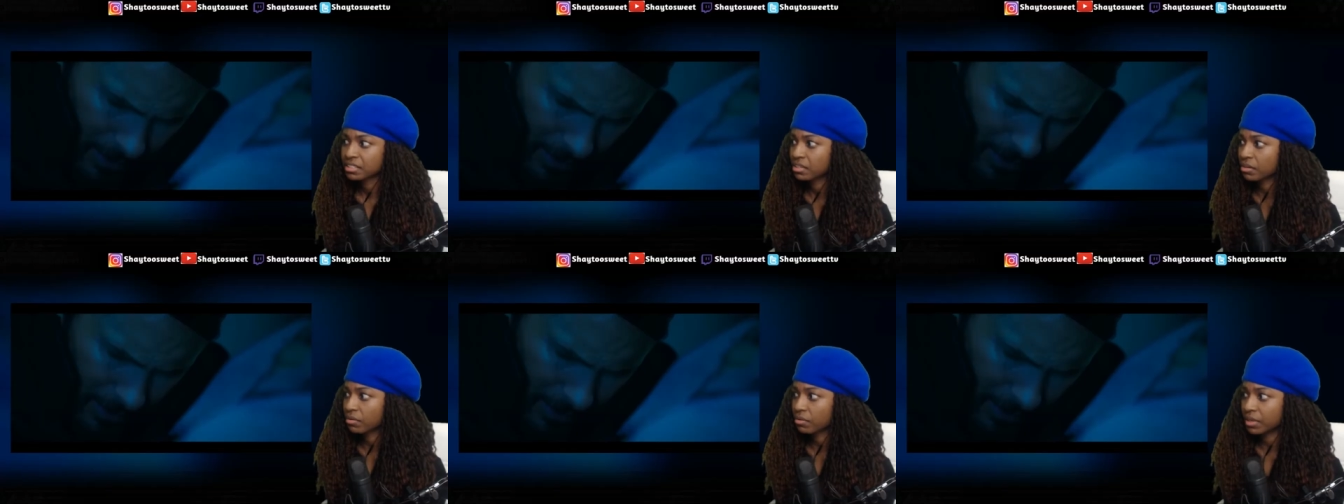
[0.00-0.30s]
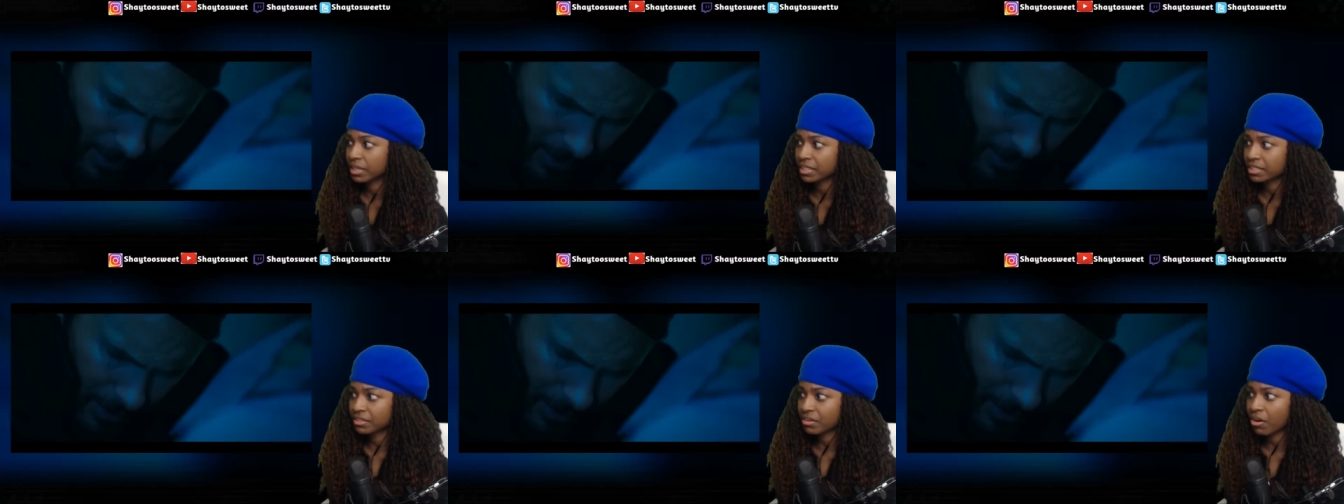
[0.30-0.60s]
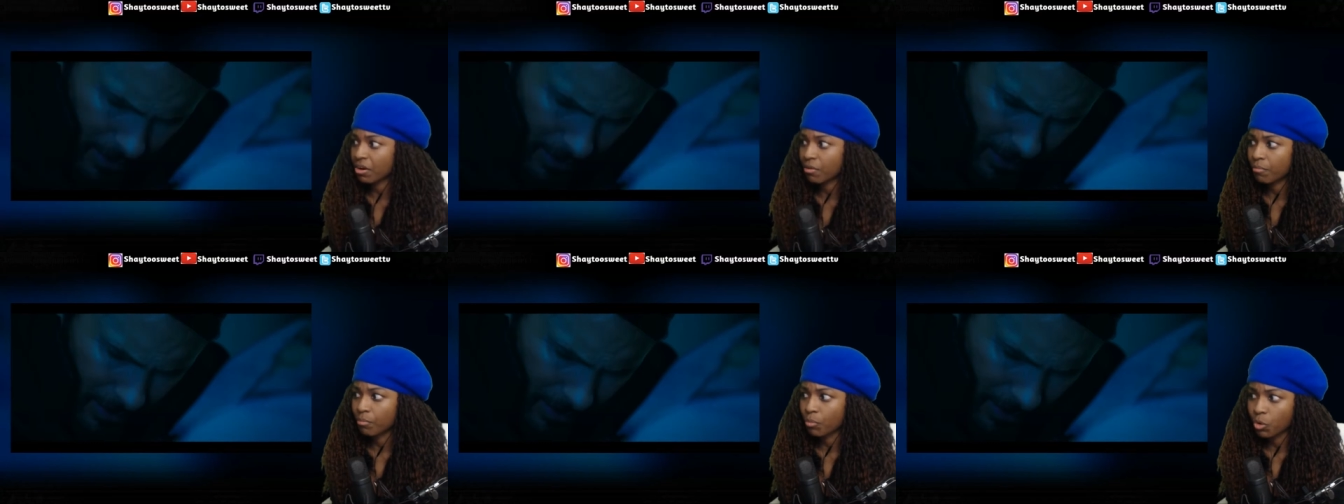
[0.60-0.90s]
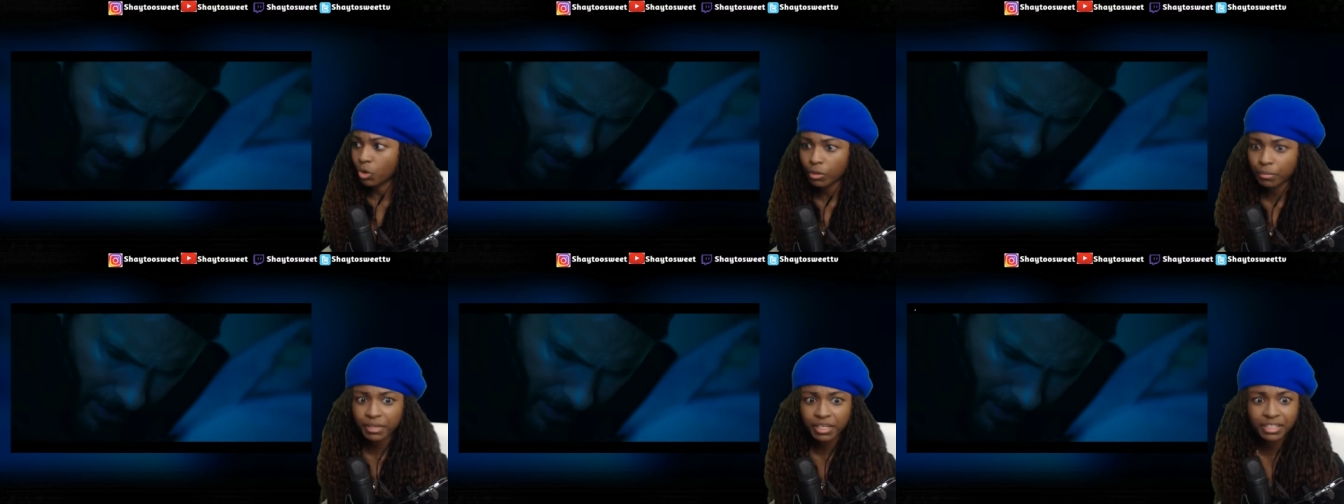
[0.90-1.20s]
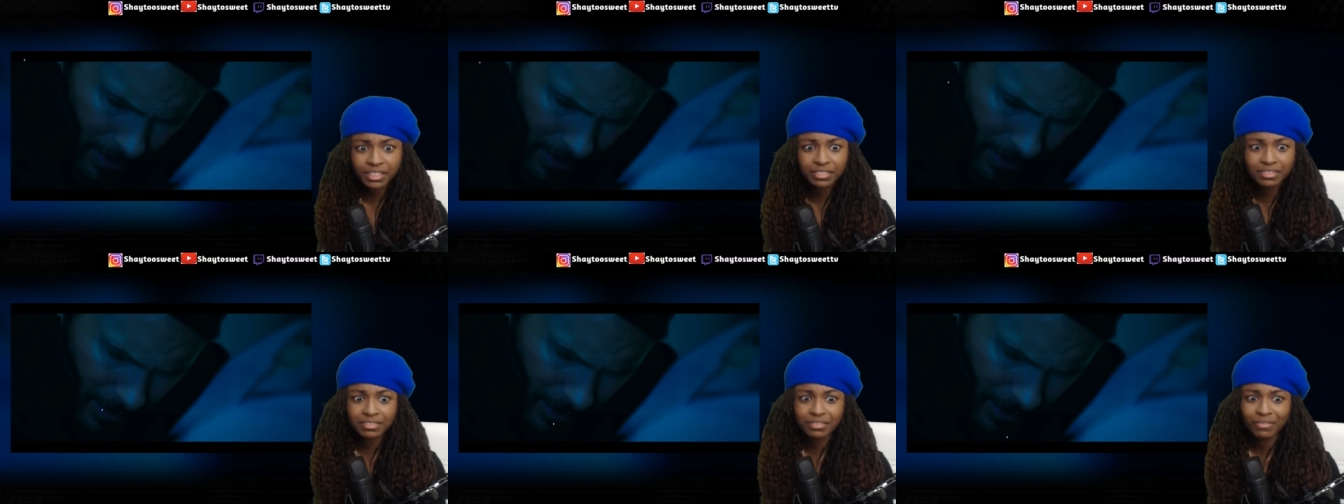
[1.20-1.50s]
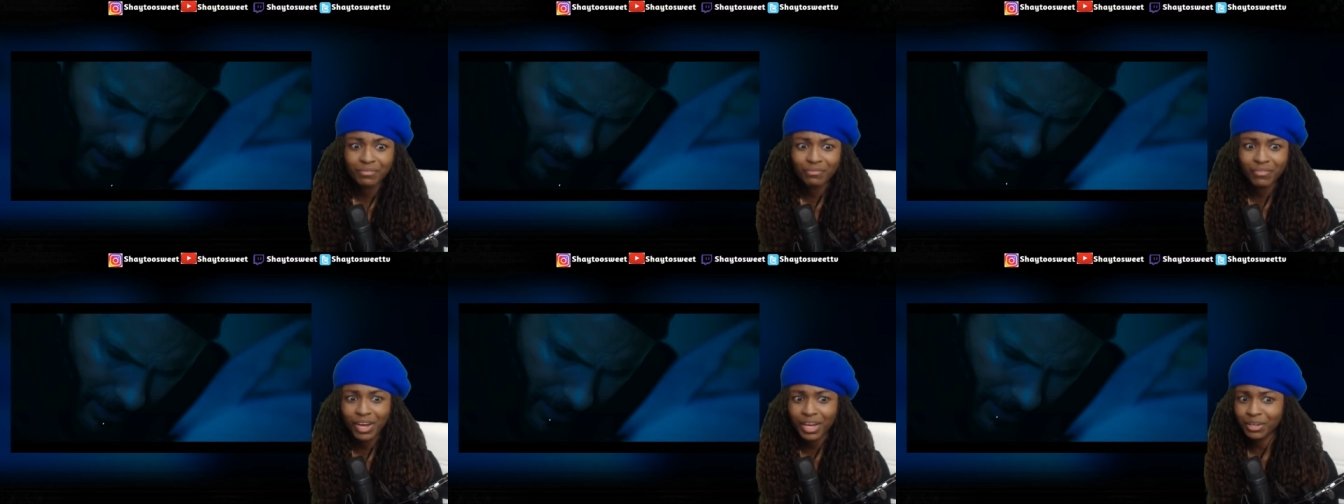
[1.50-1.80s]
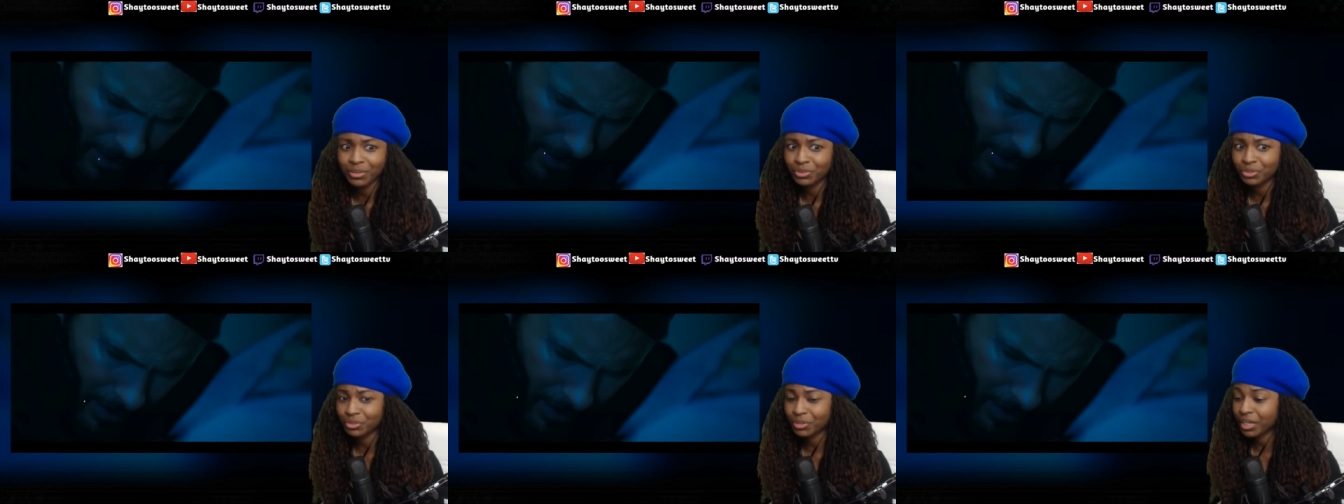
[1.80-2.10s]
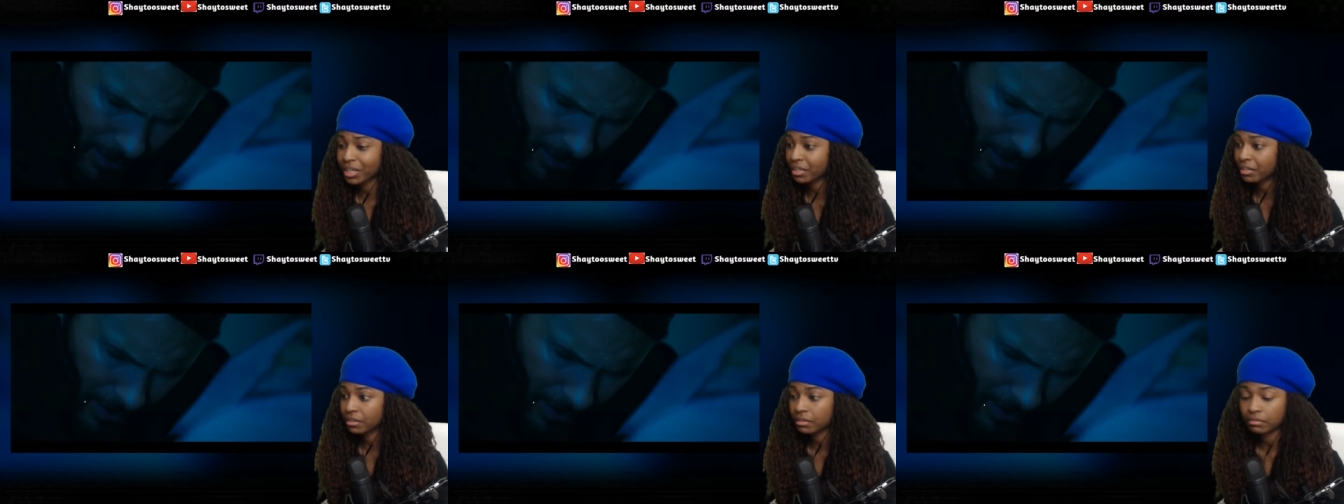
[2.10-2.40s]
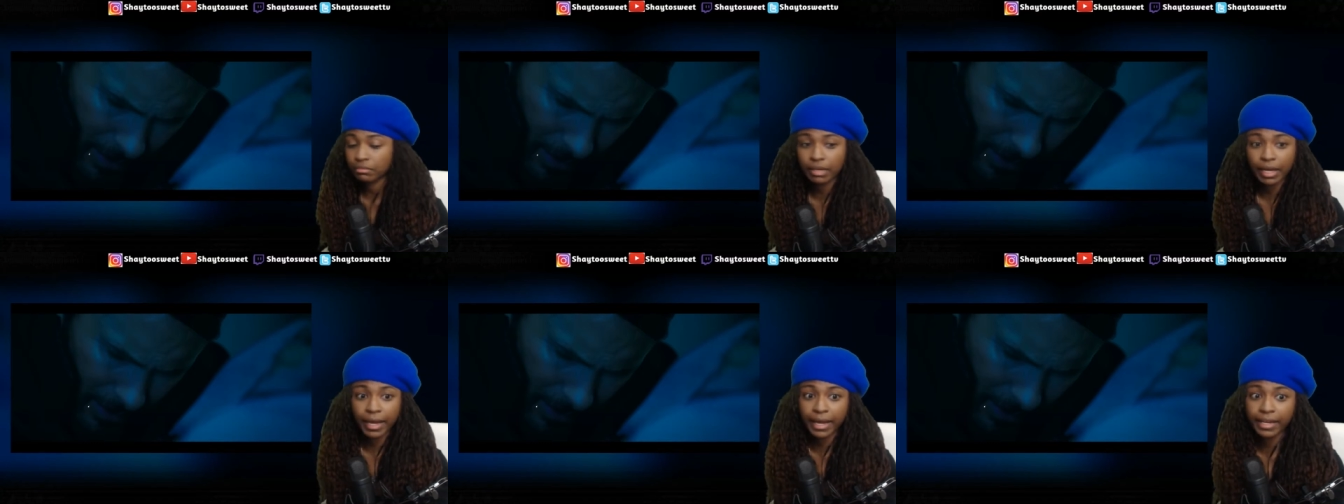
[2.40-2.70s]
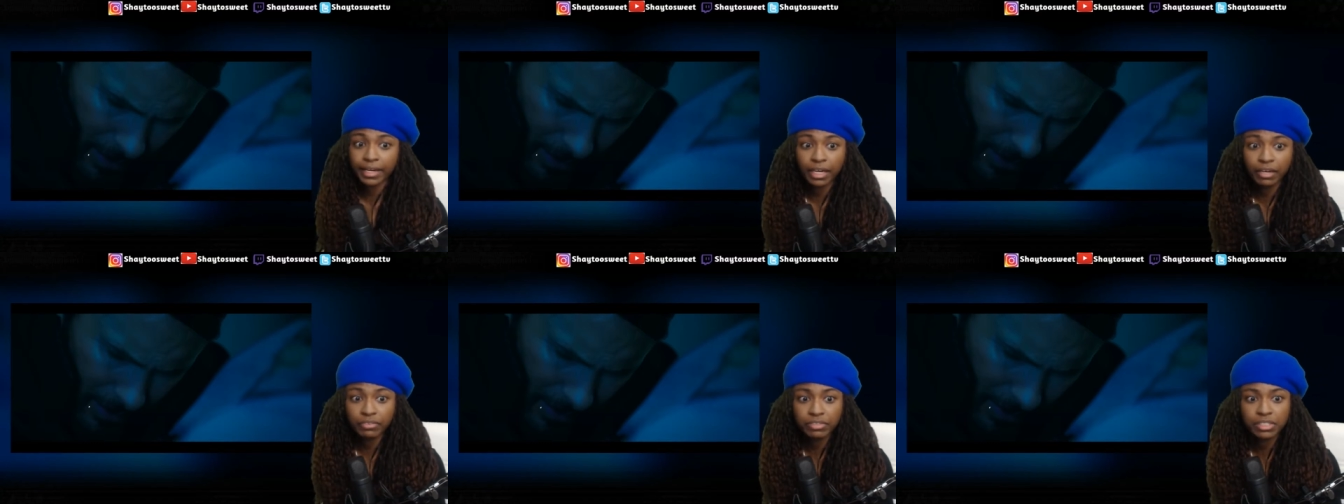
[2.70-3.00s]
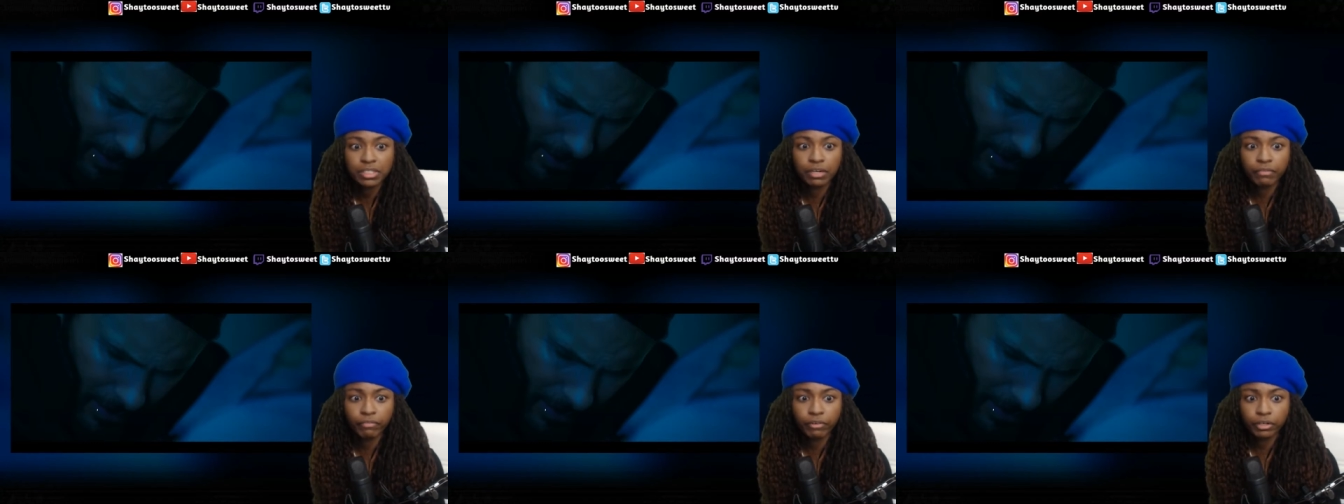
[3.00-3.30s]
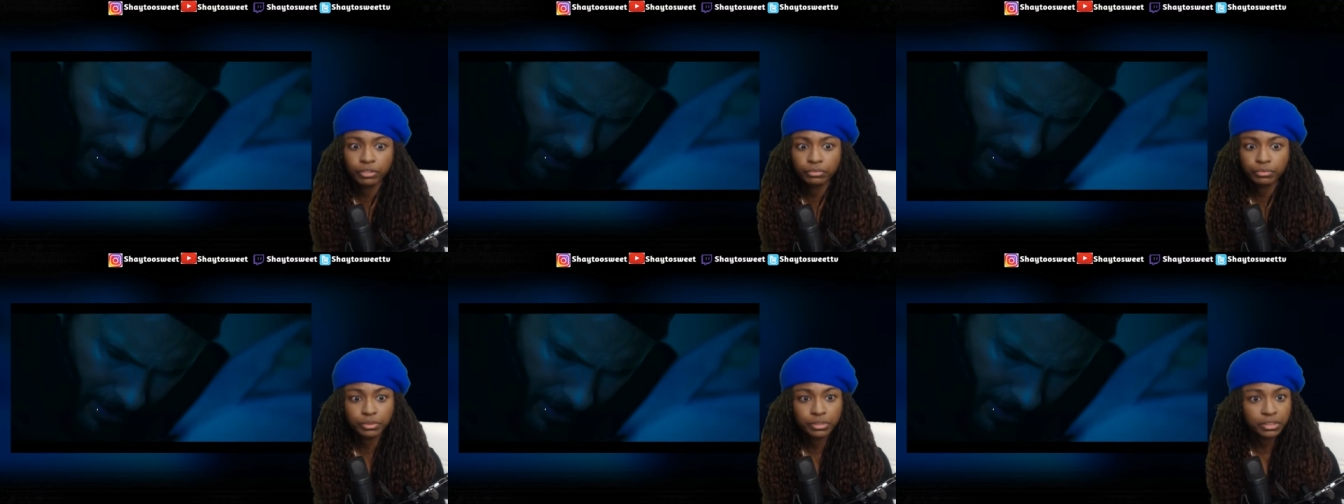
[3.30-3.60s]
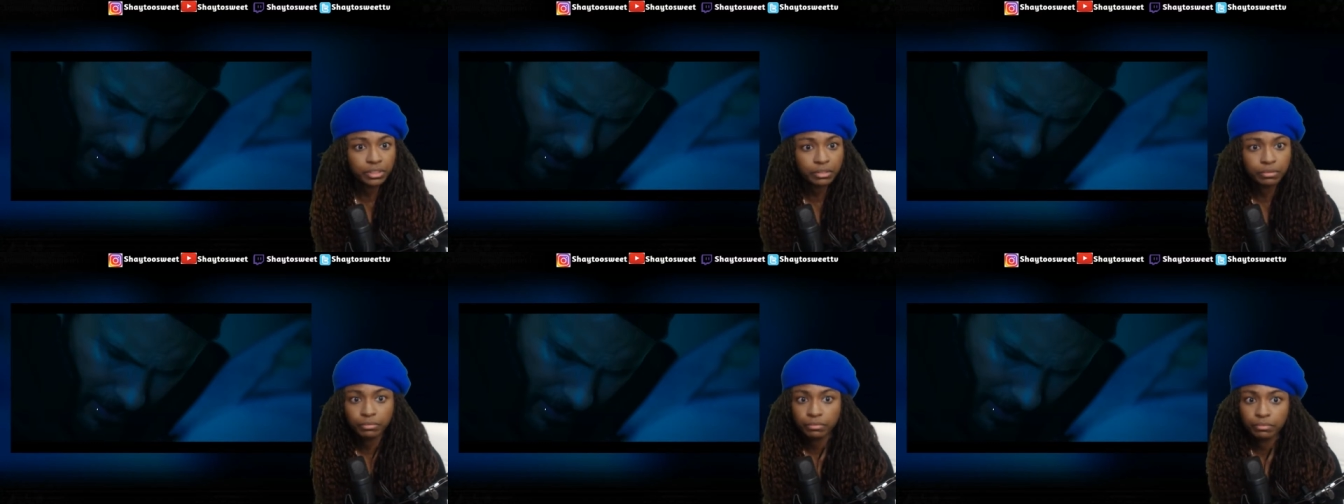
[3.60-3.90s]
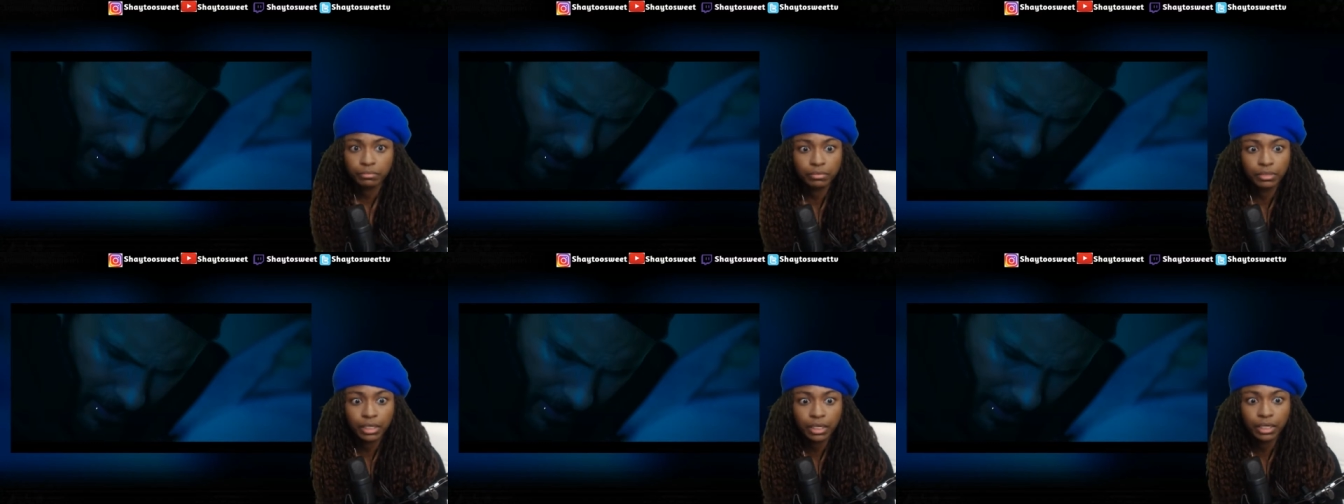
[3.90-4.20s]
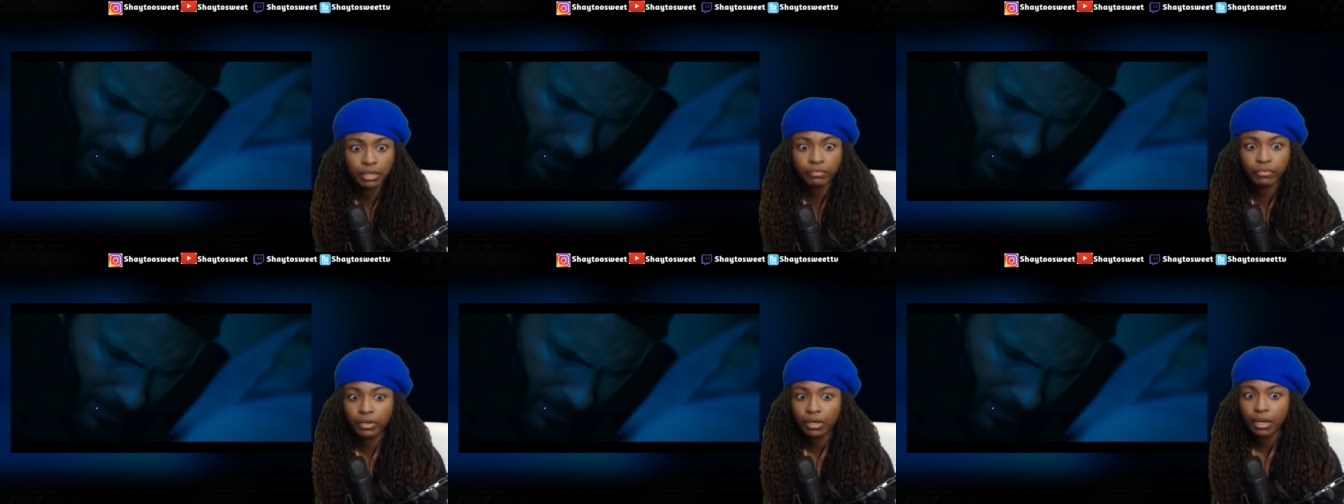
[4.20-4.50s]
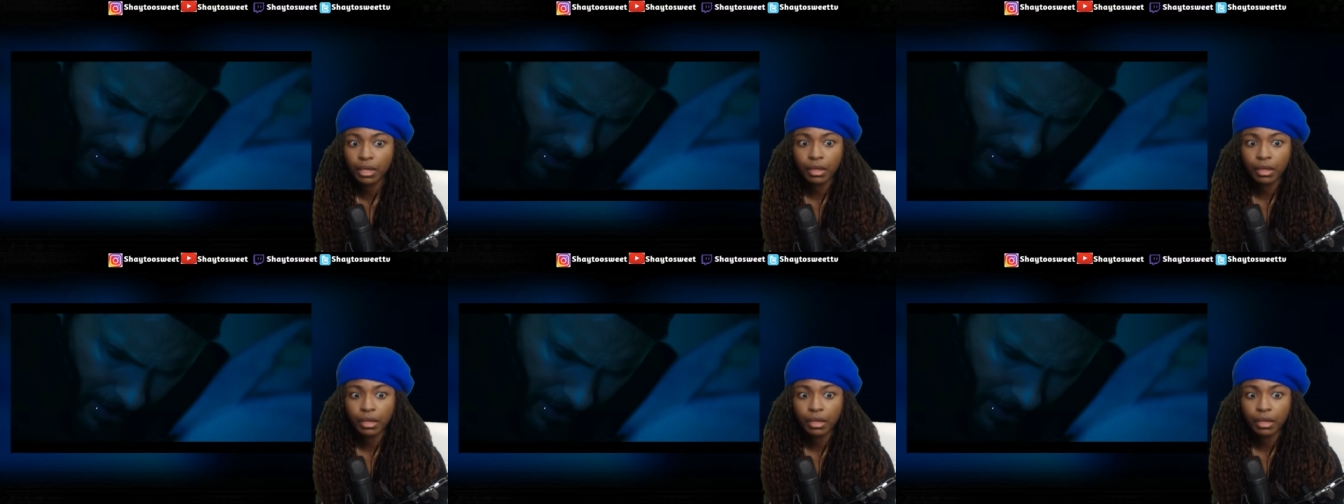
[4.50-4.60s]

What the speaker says: It's called Morbius Final Trailer. I ain't never seen the first one, so whatever.